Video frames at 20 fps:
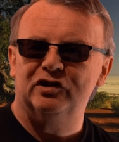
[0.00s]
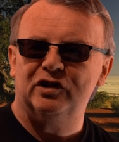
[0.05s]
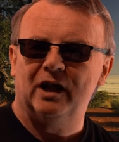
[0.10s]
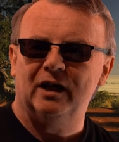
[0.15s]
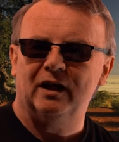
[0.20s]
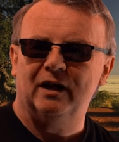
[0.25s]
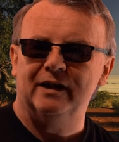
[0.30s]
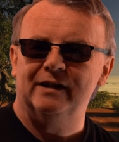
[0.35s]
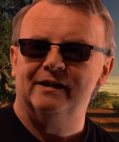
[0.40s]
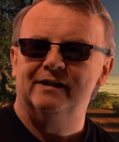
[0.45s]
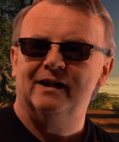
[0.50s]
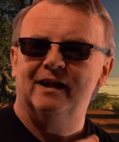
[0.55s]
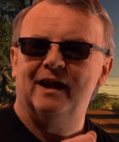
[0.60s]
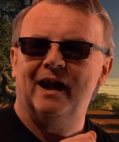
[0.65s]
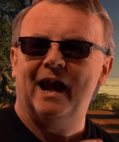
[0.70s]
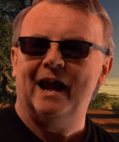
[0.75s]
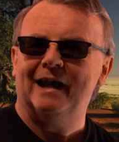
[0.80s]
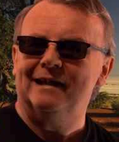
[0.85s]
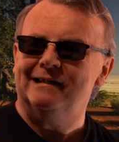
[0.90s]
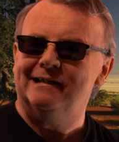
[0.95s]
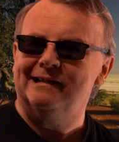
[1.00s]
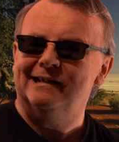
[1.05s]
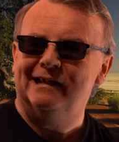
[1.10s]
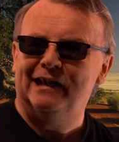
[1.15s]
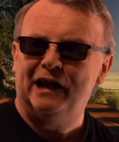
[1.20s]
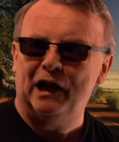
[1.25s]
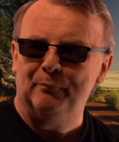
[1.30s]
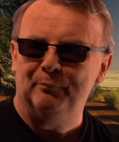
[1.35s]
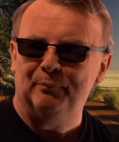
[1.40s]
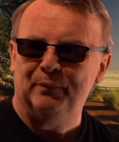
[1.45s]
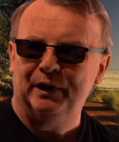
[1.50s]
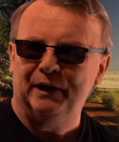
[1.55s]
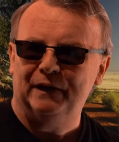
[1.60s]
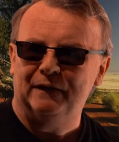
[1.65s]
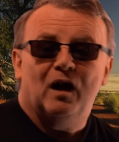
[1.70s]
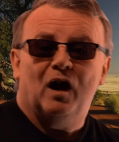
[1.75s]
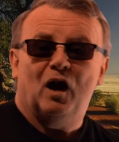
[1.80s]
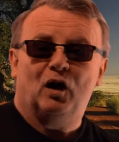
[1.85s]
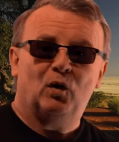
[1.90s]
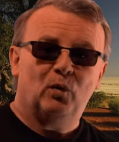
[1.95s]
chalets, and camping.
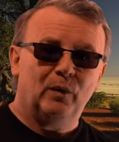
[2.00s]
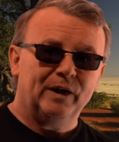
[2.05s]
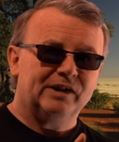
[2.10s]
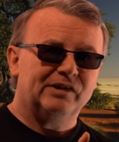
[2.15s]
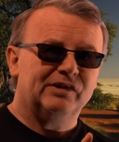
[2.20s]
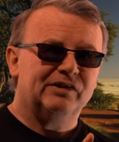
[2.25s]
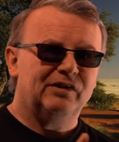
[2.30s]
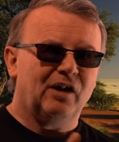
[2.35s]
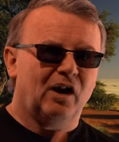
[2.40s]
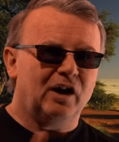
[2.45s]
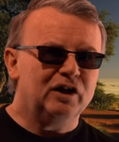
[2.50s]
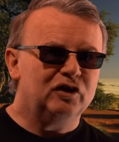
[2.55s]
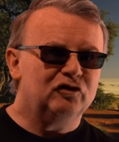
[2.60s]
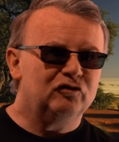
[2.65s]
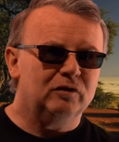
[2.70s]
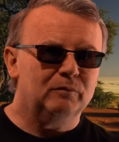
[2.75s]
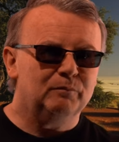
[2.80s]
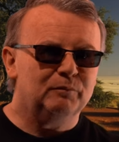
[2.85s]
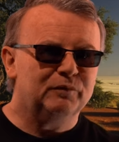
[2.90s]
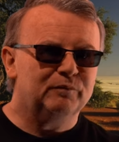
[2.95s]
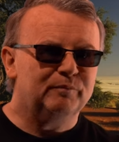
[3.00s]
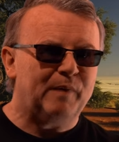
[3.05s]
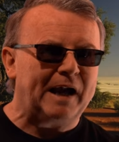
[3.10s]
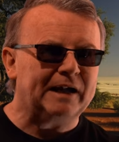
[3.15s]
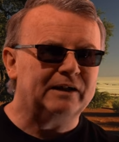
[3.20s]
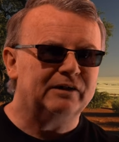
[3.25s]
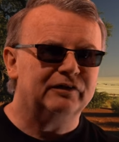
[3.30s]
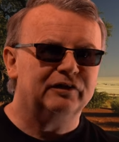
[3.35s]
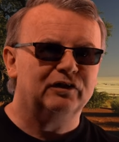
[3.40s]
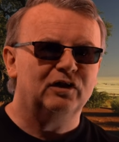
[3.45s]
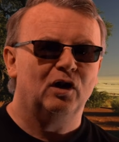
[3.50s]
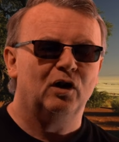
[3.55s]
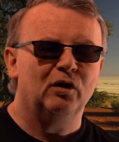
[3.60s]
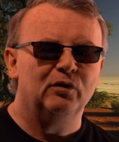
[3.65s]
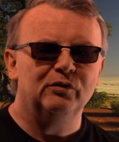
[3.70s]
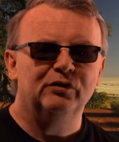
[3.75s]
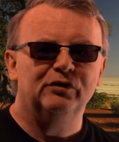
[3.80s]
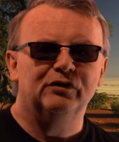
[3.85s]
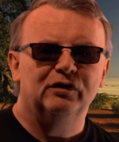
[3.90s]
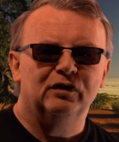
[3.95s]
A quick side trip back to the
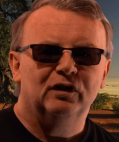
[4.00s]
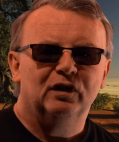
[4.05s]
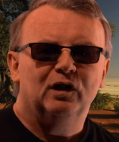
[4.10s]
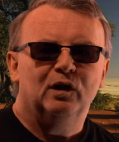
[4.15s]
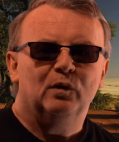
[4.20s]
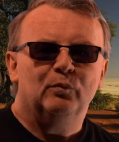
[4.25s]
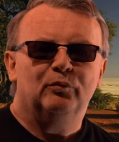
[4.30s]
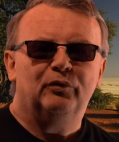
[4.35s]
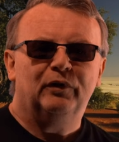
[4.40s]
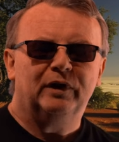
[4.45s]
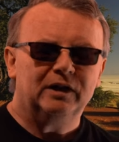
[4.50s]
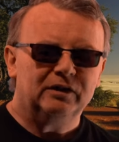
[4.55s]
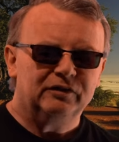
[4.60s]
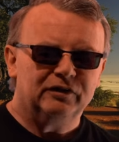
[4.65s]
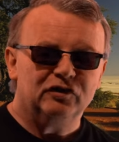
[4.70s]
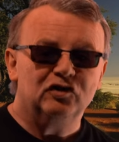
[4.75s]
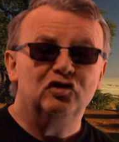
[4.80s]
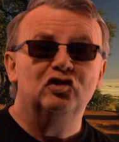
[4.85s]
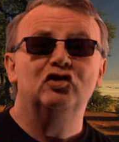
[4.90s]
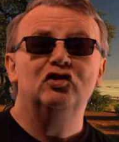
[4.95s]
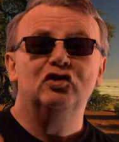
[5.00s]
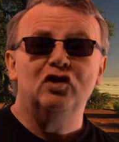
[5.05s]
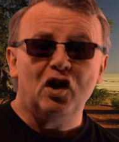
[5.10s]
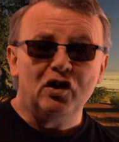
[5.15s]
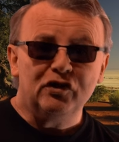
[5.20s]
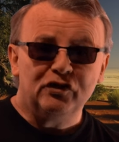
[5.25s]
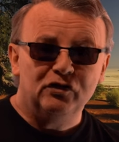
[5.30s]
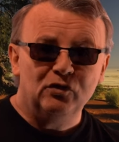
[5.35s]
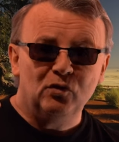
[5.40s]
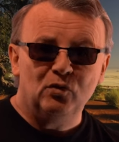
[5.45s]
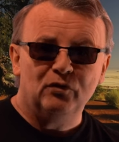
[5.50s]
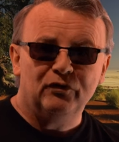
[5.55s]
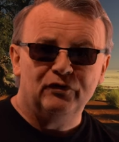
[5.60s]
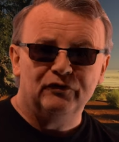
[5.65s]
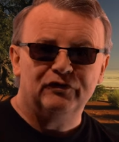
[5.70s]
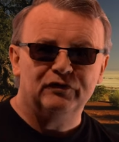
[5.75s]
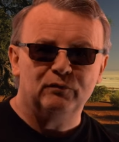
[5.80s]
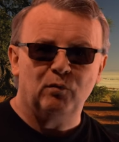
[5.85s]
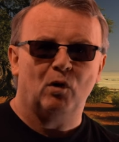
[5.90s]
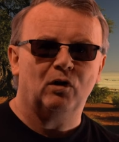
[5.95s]
coast brings us just north of
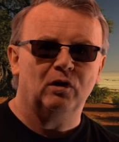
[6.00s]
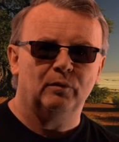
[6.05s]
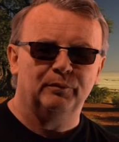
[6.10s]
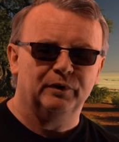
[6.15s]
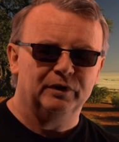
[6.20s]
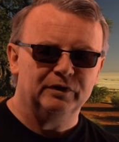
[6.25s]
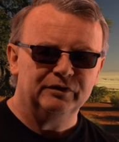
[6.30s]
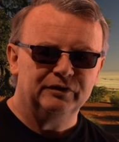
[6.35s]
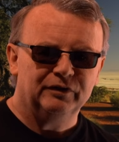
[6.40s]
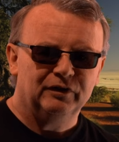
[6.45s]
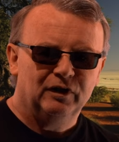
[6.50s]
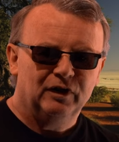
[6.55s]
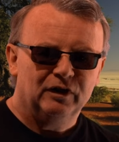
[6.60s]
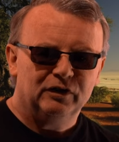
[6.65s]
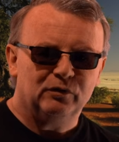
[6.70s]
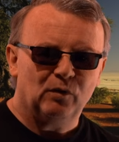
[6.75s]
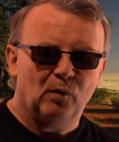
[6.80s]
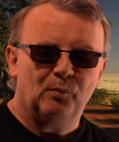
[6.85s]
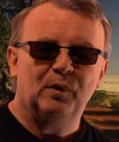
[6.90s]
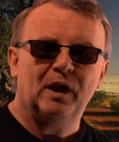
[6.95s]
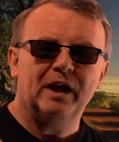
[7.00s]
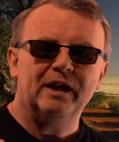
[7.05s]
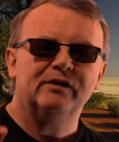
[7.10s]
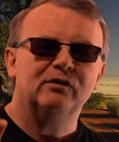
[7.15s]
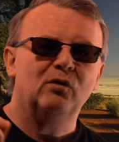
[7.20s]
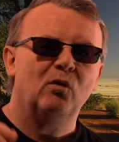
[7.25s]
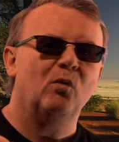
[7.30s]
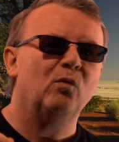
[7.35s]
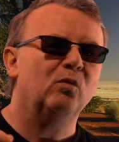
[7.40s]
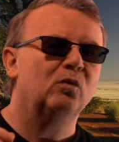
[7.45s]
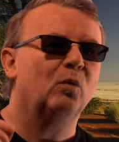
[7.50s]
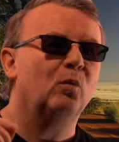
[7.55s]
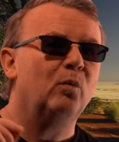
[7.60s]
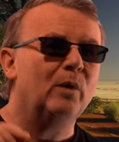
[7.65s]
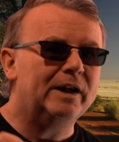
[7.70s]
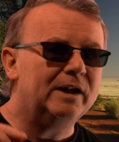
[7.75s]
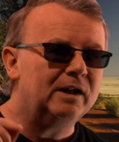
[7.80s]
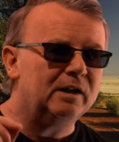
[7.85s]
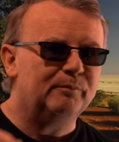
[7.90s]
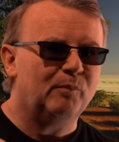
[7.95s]
Swakopmund to a place called
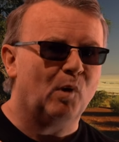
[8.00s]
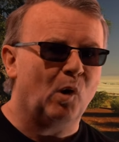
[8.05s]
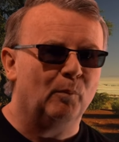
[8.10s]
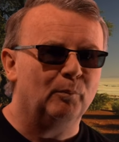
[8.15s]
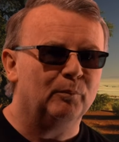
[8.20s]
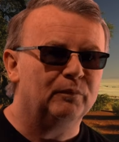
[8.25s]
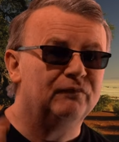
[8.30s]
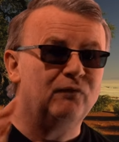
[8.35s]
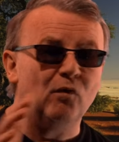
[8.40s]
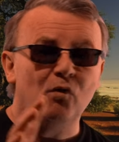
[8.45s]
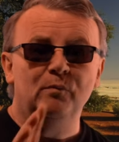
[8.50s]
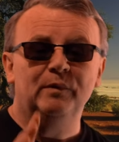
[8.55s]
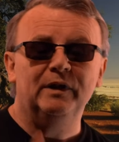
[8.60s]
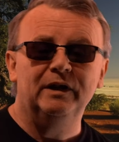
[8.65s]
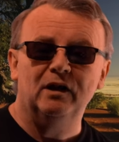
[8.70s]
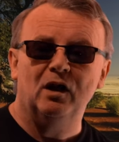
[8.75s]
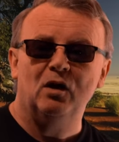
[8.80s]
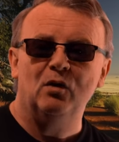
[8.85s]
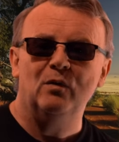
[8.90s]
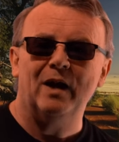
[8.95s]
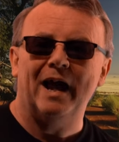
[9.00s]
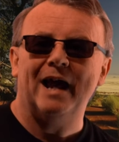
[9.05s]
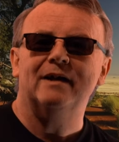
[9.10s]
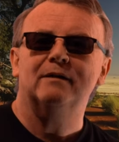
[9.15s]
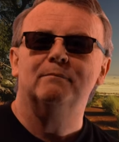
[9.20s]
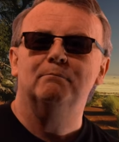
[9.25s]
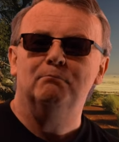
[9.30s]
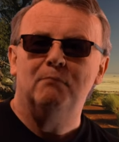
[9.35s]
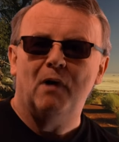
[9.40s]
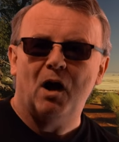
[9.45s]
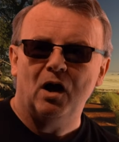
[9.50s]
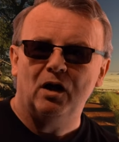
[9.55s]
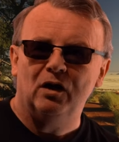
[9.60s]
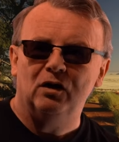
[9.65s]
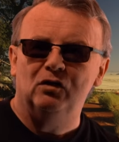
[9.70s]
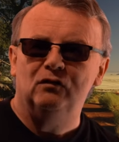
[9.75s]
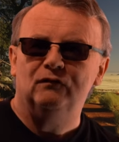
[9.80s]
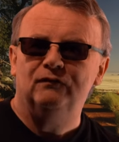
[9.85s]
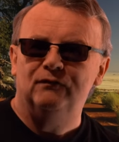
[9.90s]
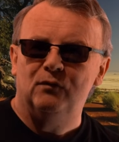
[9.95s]
Windpomp, formerly known as
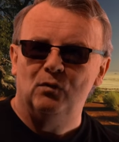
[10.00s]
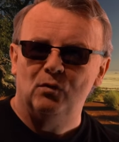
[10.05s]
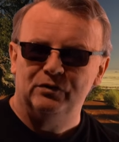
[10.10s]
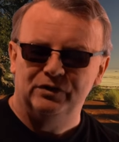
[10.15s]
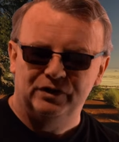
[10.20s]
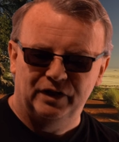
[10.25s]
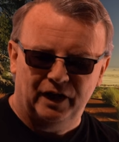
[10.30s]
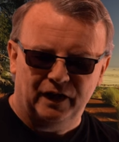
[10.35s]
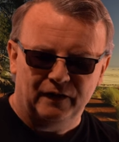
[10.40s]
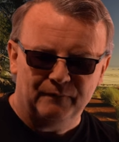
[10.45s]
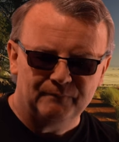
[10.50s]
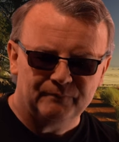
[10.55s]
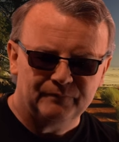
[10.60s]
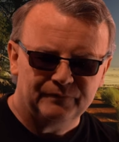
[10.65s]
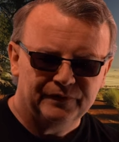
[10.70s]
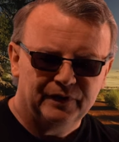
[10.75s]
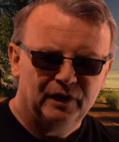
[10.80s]
Mile 14.